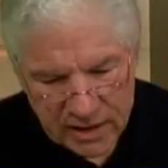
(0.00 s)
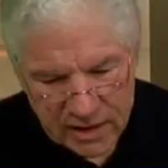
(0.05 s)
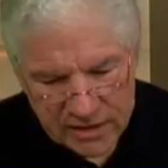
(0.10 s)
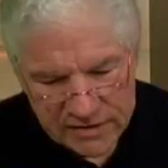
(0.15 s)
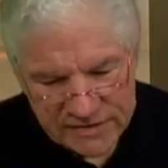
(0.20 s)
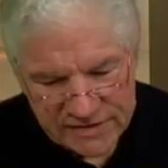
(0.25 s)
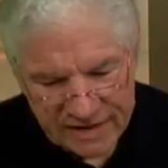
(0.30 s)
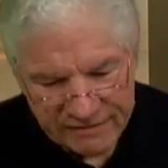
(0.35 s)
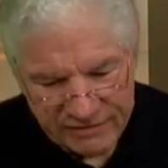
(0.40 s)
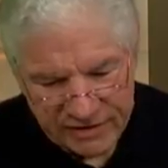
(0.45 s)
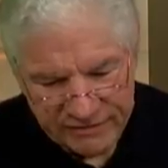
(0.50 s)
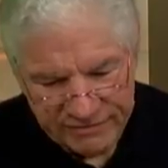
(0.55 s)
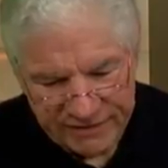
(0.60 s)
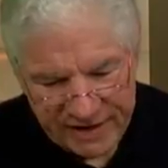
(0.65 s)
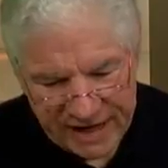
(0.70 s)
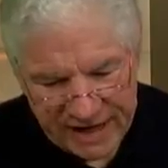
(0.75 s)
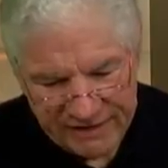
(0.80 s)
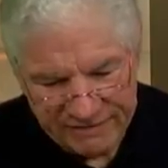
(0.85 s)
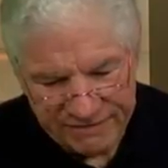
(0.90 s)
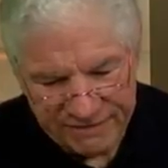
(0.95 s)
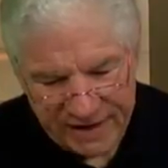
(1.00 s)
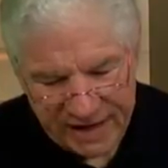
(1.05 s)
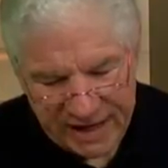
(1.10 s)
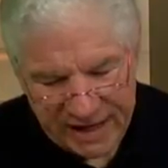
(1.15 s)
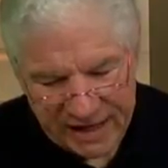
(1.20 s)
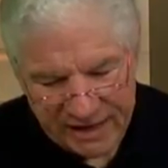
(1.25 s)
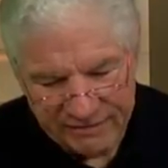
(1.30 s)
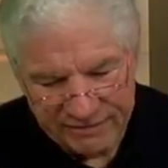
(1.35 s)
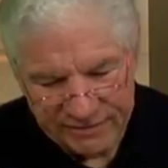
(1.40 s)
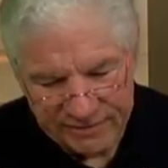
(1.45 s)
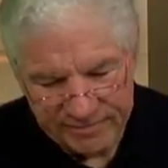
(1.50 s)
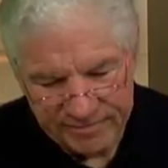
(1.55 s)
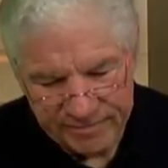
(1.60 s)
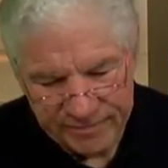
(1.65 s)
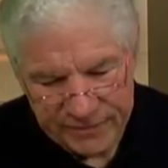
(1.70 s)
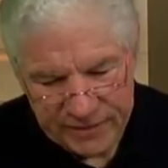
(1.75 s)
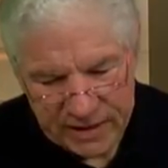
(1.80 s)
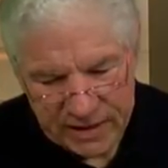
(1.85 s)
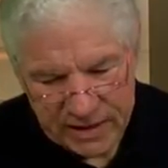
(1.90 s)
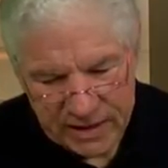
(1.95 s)
seven five five,
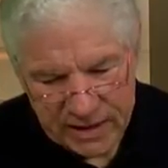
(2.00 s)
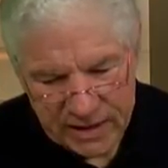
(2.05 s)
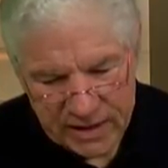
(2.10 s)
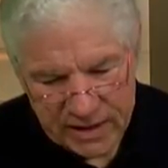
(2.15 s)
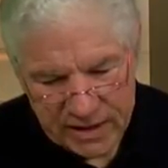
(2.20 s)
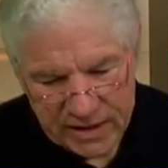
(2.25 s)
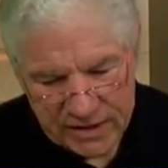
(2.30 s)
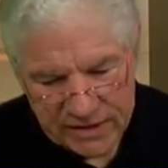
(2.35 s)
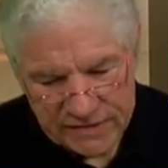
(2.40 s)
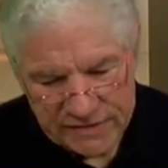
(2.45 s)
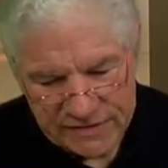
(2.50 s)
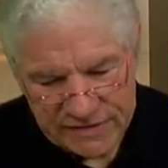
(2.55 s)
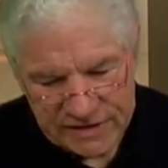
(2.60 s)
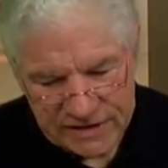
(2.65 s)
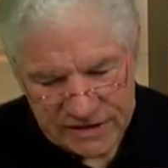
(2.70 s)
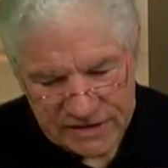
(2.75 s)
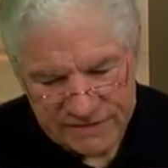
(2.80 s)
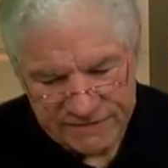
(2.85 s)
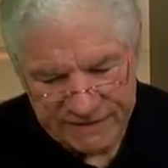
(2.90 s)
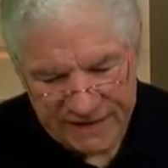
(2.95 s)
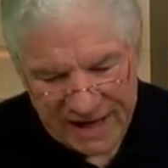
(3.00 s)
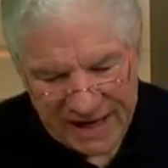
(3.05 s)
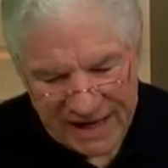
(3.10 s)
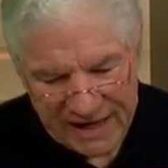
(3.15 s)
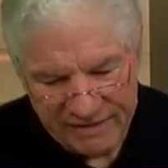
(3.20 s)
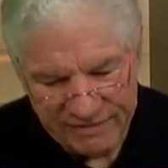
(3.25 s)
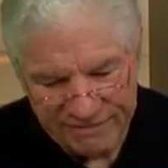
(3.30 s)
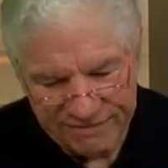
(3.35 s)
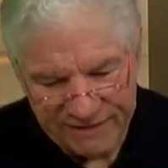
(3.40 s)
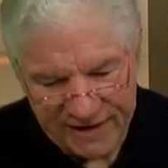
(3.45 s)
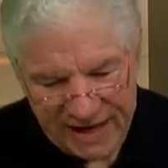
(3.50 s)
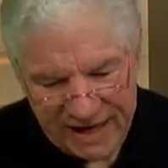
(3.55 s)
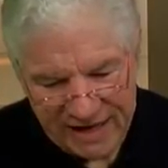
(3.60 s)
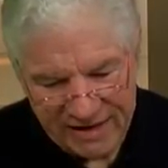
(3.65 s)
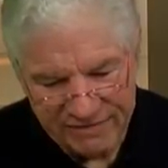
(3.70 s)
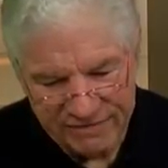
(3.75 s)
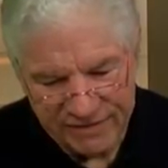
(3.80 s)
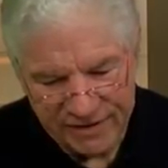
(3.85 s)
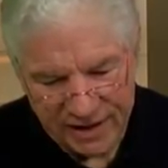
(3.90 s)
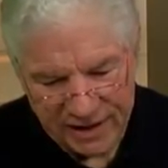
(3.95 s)
six five
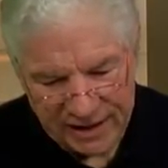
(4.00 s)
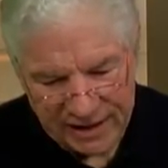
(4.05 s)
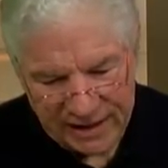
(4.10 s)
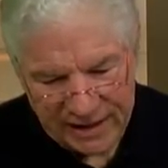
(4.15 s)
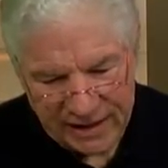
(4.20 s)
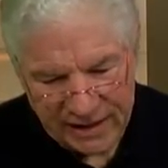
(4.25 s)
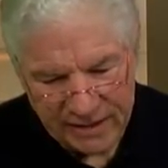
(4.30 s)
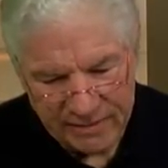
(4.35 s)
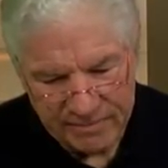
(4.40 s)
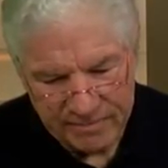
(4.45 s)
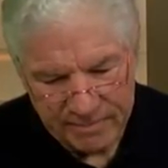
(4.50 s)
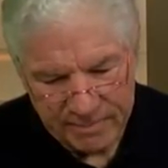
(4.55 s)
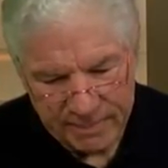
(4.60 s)
five nine.